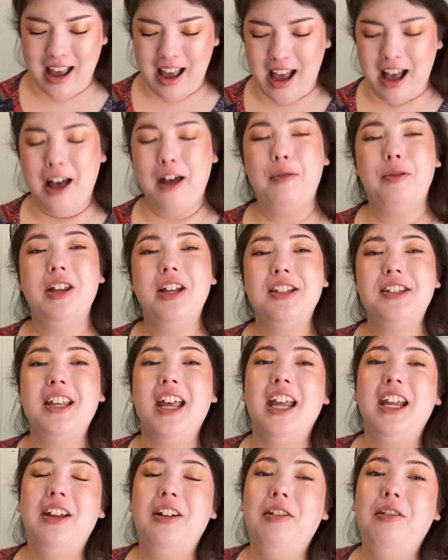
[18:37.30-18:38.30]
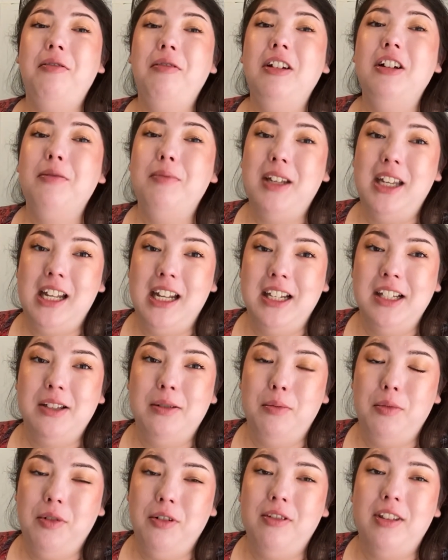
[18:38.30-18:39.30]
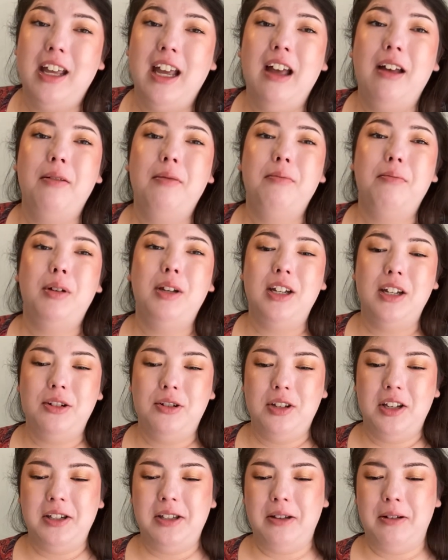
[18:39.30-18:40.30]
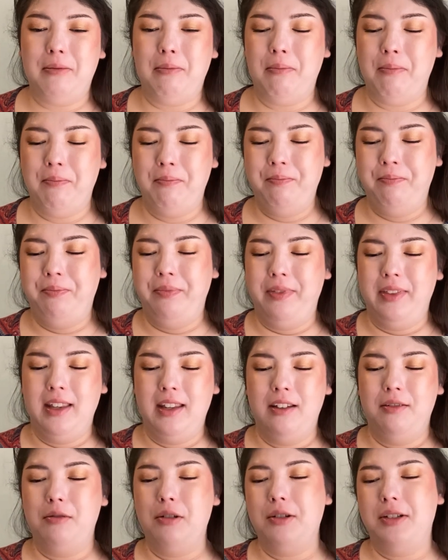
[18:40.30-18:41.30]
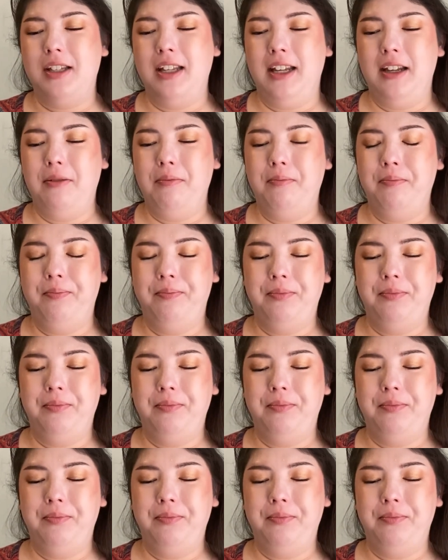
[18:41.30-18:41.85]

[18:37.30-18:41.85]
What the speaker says: looks like we're going to be getting some more of that potentially soon. We'll see.